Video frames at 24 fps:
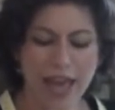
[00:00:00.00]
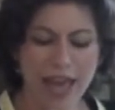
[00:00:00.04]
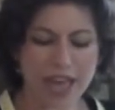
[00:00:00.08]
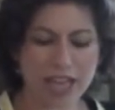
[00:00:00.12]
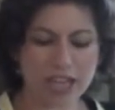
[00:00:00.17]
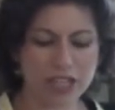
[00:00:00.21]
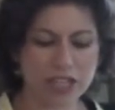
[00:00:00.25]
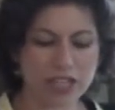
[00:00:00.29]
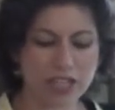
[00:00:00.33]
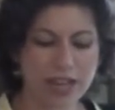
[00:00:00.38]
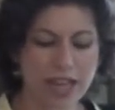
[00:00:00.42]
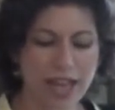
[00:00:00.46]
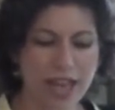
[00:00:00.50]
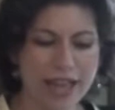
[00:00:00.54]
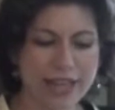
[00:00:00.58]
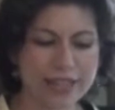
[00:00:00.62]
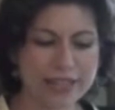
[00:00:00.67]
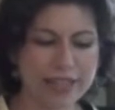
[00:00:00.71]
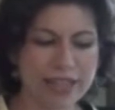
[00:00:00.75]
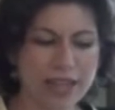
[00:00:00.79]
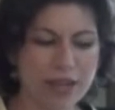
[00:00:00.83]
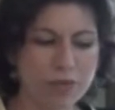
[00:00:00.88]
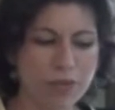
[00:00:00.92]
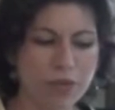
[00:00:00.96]
And I
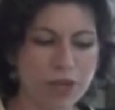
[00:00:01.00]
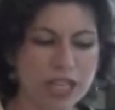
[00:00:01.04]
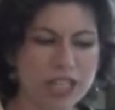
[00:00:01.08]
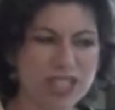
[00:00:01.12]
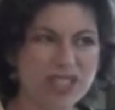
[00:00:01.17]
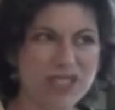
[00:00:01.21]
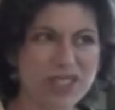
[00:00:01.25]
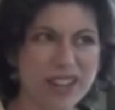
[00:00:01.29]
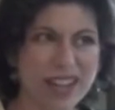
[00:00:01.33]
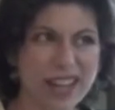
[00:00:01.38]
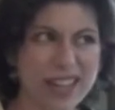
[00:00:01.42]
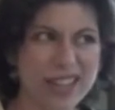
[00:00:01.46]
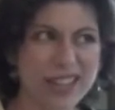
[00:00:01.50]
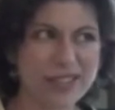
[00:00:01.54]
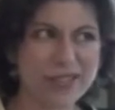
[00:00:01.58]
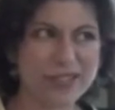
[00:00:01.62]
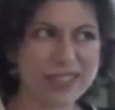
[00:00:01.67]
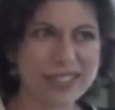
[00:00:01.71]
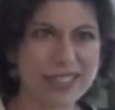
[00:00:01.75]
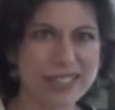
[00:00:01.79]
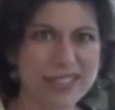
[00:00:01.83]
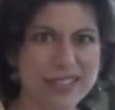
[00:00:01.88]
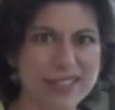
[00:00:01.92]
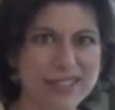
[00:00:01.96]
said, well, I tried
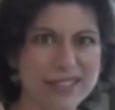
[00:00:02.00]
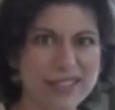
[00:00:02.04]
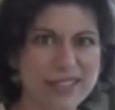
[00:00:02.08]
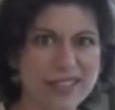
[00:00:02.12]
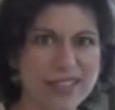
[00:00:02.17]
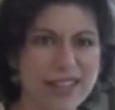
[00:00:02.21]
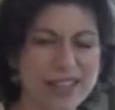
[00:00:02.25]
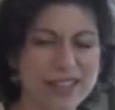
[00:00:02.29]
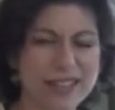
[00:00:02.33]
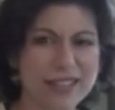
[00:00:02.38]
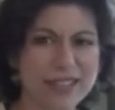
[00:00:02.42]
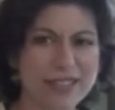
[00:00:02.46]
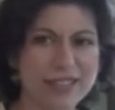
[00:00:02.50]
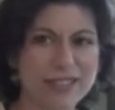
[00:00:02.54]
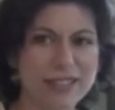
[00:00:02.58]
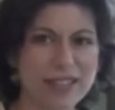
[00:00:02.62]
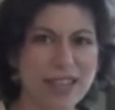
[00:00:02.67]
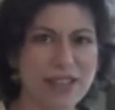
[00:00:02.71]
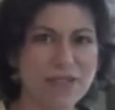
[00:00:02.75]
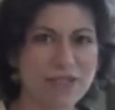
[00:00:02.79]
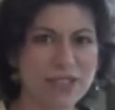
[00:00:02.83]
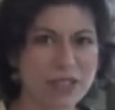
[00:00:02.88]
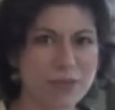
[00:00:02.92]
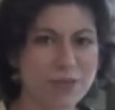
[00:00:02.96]
using a
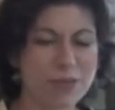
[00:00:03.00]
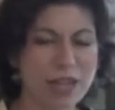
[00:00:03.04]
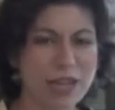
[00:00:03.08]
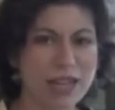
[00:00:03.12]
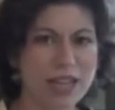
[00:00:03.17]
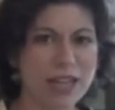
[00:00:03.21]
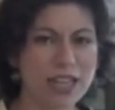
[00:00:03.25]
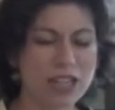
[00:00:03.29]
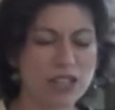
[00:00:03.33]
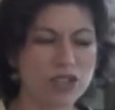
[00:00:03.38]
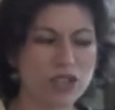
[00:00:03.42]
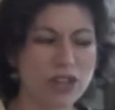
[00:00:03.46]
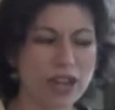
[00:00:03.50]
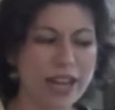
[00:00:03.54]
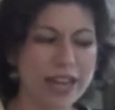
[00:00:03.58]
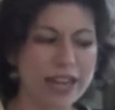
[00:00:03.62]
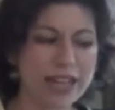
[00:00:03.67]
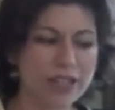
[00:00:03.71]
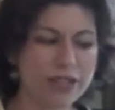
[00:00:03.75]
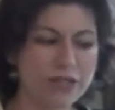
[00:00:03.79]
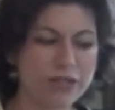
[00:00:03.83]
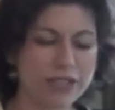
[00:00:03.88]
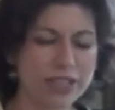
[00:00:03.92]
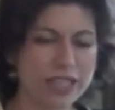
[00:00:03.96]
safety pin and I
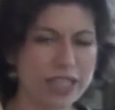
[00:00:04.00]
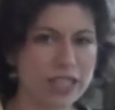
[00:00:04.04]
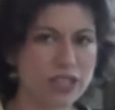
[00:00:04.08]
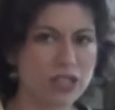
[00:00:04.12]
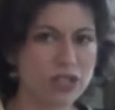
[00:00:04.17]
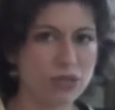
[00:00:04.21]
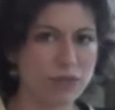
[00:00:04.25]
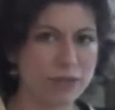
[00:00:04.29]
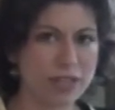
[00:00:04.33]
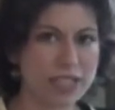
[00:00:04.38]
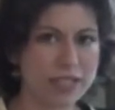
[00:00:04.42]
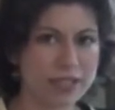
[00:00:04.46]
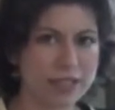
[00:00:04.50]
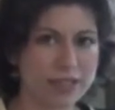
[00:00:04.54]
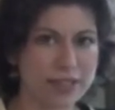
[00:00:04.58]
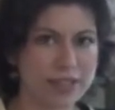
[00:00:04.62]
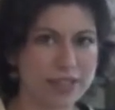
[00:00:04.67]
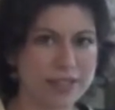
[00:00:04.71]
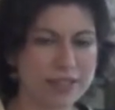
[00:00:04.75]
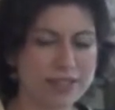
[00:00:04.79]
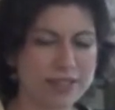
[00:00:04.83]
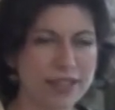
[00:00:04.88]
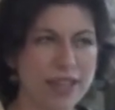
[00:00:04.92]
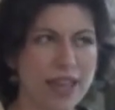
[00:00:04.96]
tried using the
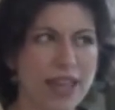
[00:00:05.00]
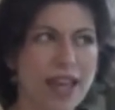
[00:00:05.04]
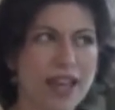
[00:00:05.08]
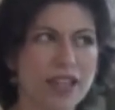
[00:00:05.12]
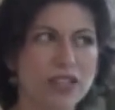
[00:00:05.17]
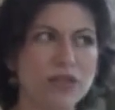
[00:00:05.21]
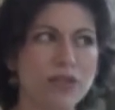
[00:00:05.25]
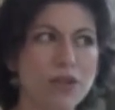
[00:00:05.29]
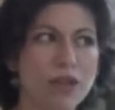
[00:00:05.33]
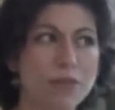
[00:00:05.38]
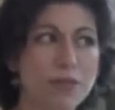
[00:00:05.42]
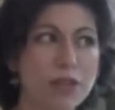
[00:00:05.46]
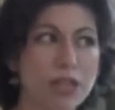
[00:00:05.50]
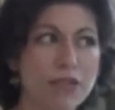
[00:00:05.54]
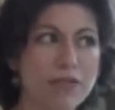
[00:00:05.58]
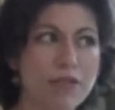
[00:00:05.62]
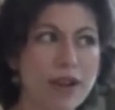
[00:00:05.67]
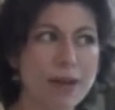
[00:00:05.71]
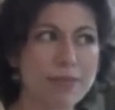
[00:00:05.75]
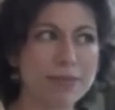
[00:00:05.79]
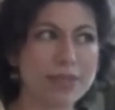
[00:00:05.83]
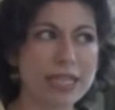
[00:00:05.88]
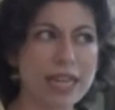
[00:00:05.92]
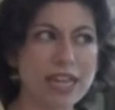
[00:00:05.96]
tweezers, so I'm going to
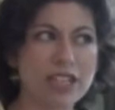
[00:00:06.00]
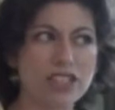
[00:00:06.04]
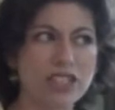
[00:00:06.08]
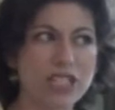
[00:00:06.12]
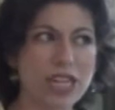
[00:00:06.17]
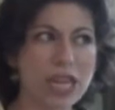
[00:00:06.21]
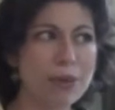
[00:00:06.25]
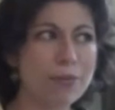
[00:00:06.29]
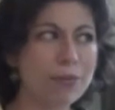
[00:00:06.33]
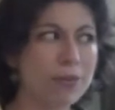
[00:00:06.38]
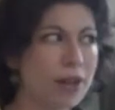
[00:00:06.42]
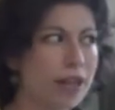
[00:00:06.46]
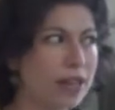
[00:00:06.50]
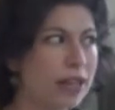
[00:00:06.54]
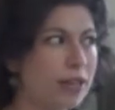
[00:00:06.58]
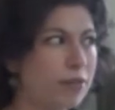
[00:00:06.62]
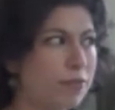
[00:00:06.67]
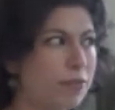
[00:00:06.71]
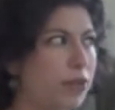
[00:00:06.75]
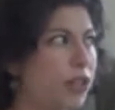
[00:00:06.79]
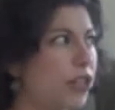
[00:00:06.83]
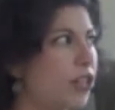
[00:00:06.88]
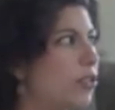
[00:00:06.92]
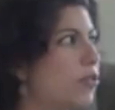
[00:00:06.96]
wrap scotch tape around it
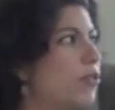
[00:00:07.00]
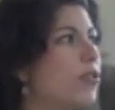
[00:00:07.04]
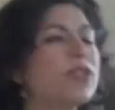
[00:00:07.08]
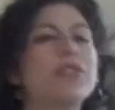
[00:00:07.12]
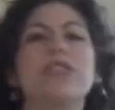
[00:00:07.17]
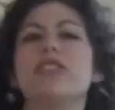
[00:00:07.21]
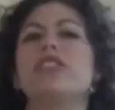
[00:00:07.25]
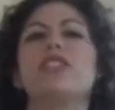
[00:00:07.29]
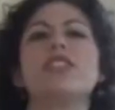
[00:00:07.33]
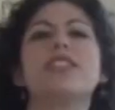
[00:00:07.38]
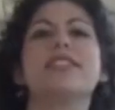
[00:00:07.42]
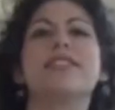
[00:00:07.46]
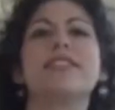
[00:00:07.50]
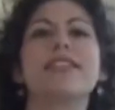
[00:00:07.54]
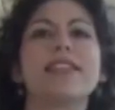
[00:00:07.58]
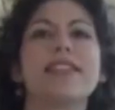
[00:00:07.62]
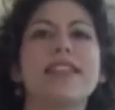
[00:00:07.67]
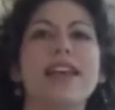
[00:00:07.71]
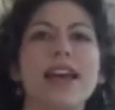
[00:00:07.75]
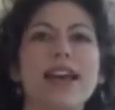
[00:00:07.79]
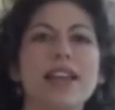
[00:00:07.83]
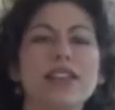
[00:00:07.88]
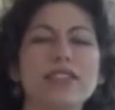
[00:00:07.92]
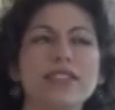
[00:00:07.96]
and put it through. And she said,
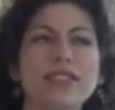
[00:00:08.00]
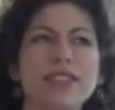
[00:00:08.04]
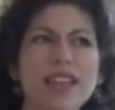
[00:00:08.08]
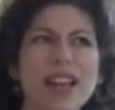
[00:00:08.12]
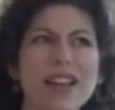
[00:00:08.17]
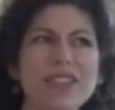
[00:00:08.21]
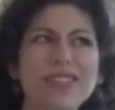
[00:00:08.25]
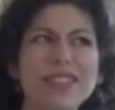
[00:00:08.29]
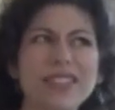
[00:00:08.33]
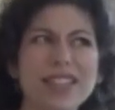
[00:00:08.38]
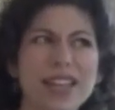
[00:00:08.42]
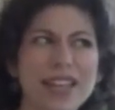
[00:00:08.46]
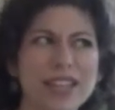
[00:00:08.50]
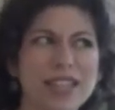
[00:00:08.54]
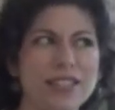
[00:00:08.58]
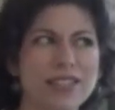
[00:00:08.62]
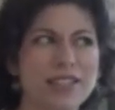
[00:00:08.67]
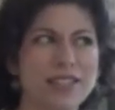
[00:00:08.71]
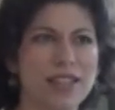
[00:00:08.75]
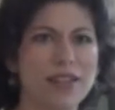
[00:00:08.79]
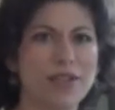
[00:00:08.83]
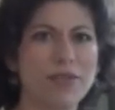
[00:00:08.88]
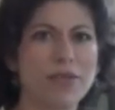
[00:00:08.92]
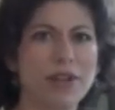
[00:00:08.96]
that sounds like
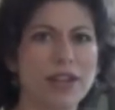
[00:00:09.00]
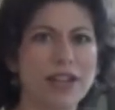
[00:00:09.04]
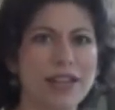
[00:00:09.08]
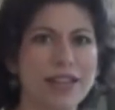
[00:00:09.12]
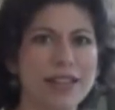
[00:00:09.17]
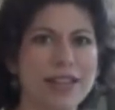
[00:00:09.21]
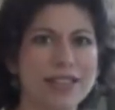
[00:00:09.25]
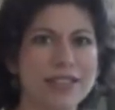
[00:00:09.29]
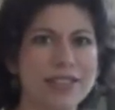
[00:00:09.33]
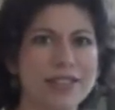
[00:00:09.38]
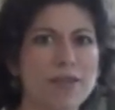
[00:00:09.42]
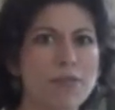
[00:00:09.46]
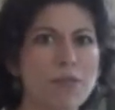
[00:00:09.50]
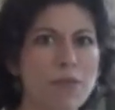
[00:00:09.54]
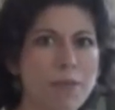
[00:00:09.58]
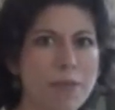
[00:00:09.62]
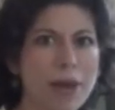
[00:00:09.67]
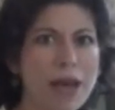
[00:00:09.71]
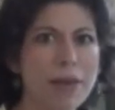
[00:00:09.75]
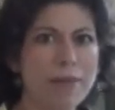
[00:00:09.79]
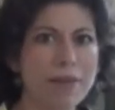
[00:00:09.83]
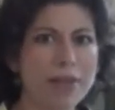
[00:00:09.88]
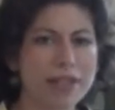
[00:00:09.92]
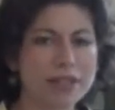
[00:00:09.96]
it's going to work. And I said, well,
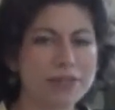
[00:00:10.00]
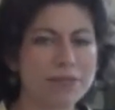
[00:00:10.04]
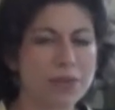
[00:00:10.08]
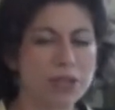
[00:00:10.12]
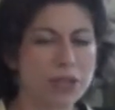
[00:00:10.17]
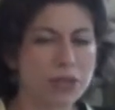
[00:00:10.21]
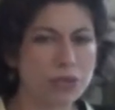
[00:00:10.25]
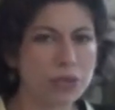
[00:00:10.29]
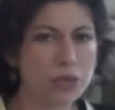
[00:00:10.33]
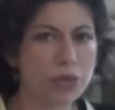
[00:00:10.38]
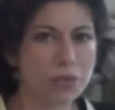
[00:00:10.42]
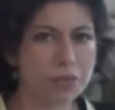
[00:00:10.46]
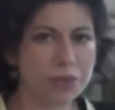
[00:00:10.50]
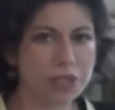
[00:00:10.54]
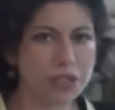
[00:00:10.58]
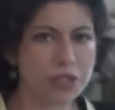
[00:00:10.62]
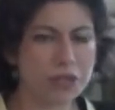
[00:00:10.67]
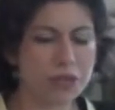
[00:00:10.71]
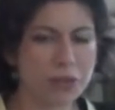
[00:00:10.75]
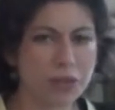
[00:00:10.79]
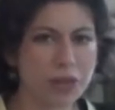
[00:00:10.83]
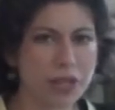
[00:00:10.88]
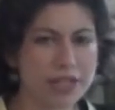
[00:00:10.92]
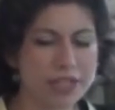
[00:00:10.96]
Mom, that's what you told me to
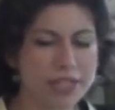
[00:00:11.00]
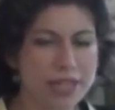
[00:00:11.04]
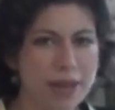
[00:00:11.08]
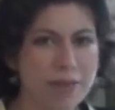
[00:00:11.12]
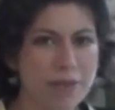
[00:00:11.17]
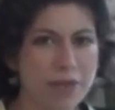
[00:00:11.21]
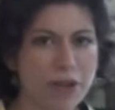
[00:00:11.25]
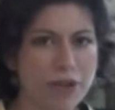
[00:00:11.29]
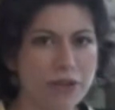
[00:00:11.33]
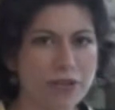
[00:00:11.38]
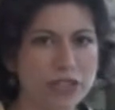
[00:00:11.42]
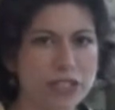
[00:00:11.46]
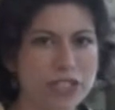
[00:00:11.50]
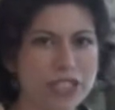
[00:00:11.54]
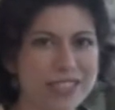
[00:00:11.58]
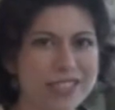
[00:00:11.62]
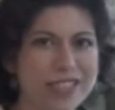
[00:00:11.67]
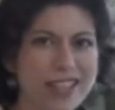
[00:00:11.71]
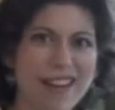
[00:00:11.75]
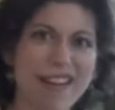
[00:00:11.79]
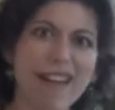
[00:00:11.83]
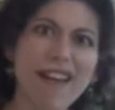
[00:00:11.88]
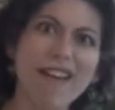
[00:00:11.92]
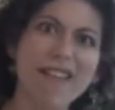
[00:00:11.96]
do a long time ago. And she
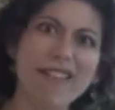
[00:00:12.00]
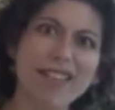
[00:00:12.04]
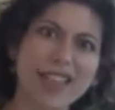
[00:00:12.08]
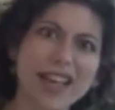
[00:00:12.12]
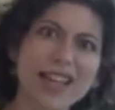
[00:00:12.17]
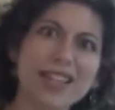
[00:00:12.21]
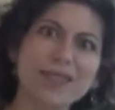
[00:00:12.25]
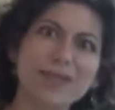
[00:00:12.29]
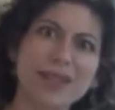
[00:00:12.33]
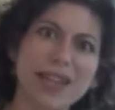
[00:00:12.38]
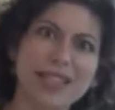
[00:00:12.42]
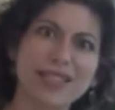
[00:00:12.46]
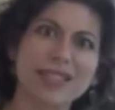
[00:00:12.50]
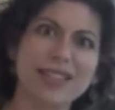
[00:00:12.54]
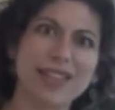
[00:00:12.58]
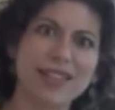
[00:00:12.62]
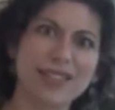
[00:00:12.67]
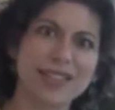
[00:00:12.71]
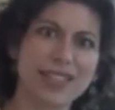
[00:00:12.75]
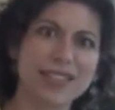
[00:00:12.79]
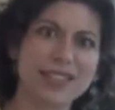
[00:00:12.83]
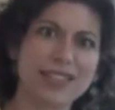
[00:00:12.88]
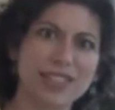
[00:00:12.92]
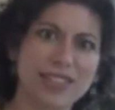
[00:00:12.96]
said, oh, that's why it
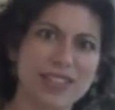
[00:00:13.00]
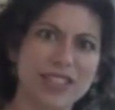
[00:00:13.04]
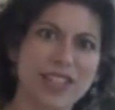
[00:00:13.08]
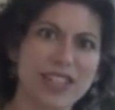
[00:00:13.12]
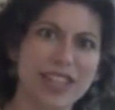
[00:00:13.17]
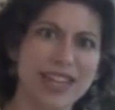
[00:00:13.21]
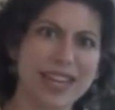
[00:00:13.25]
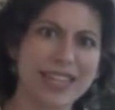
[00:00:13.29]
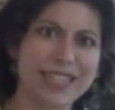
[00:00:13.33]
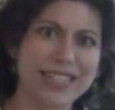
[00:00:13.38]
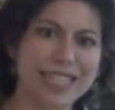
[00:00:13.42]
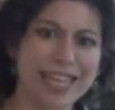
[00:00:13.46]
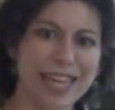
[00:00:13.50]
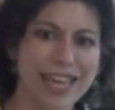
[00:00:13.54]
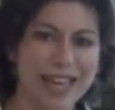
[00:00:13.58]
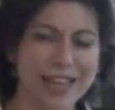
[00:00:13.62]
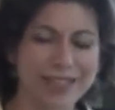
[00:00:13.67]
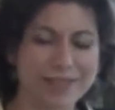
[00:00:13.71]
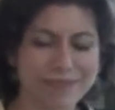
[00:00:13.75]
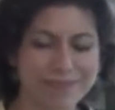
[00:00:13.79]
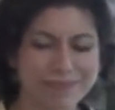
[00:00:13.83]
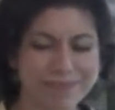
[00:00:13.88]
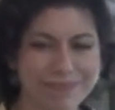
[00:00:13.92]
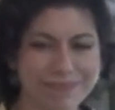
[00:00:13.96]
sounds like such a good idea.